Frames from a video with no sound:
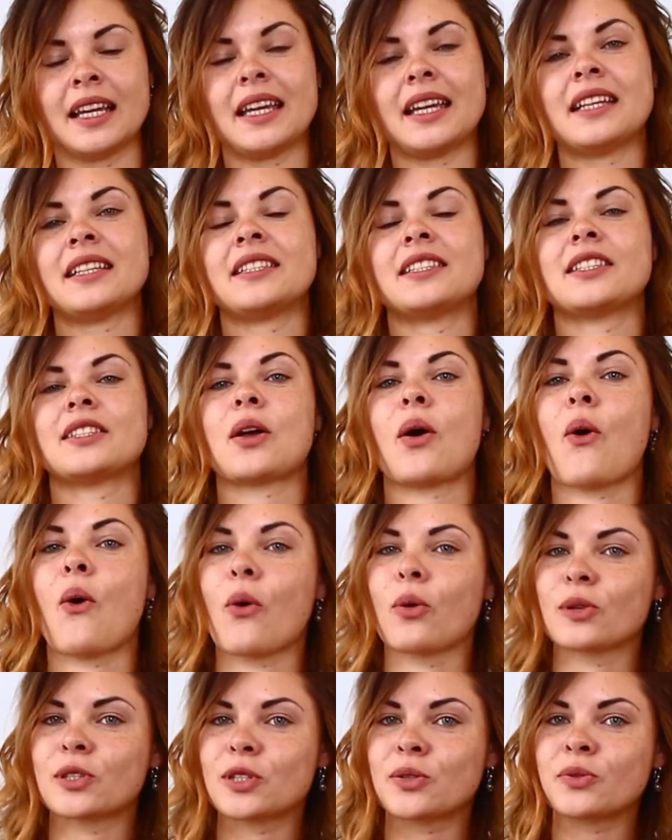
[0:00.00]
It's
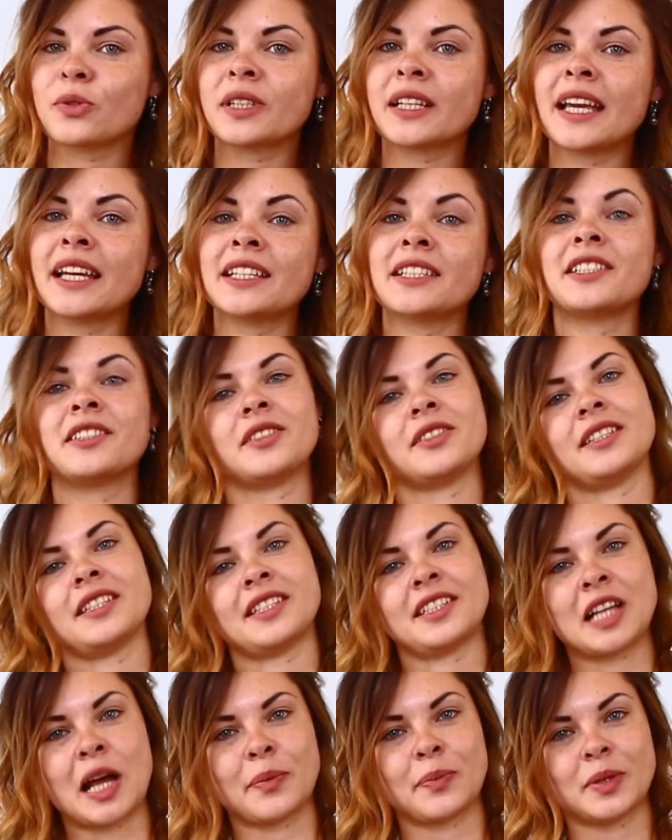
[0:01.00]
also related to this
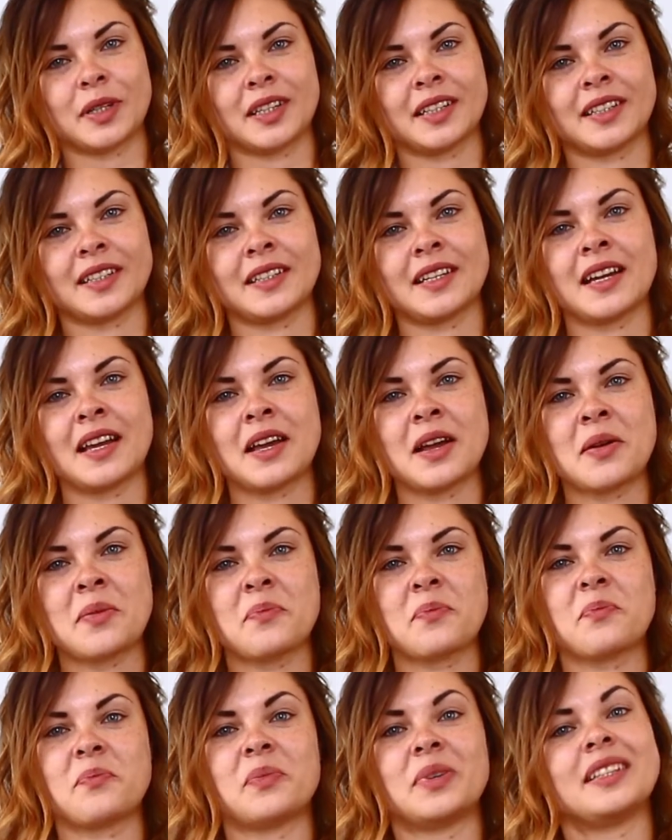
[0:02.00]
topic.
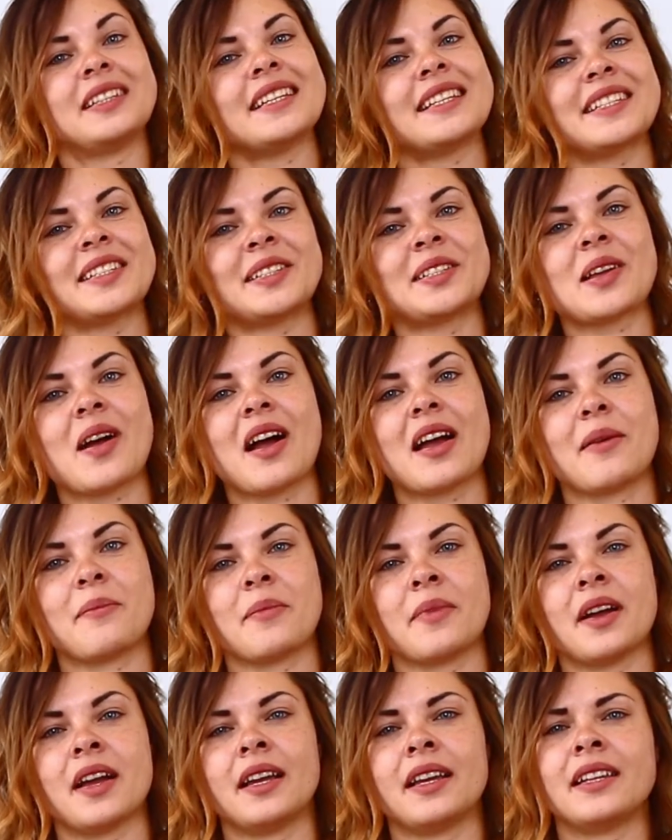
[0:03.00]
But this time
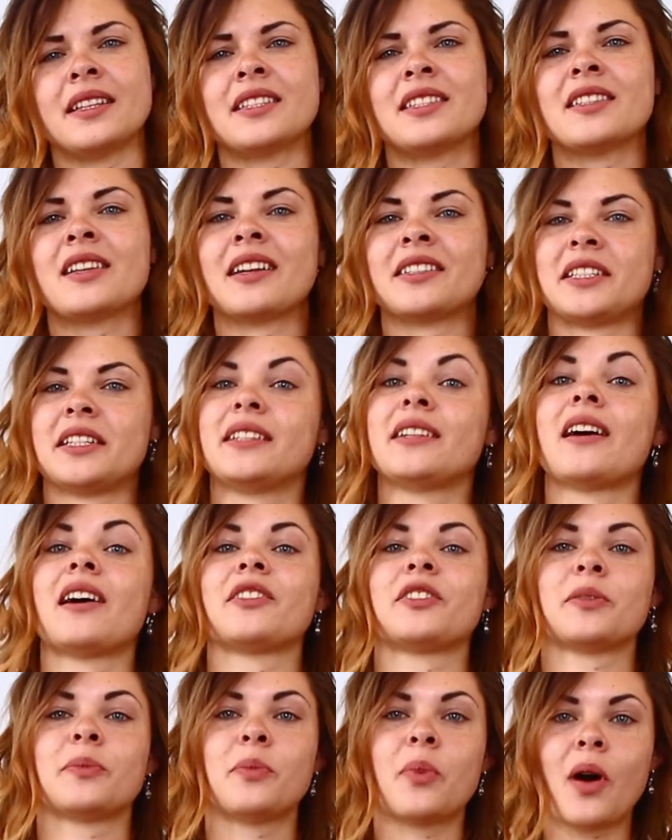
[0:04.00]
it's not
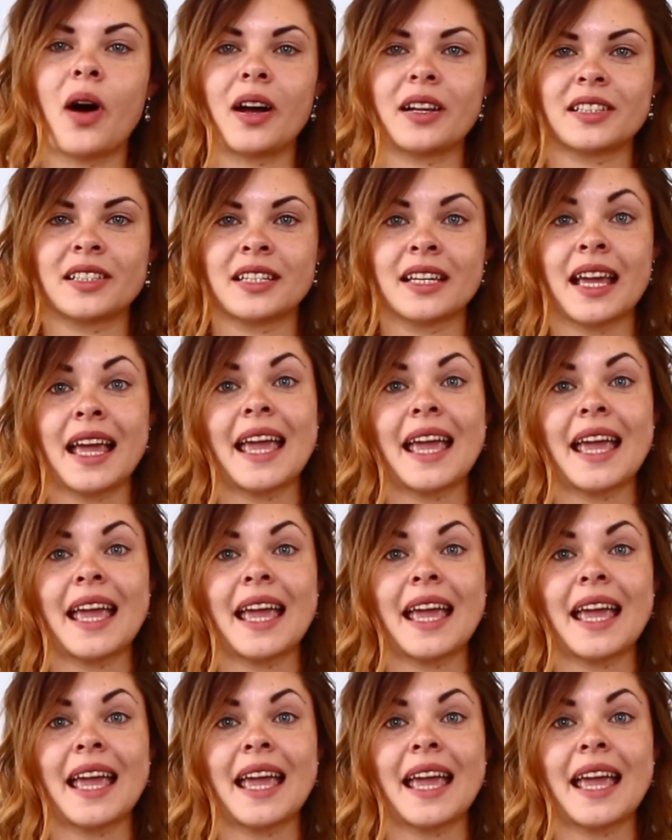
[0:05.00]
another bot,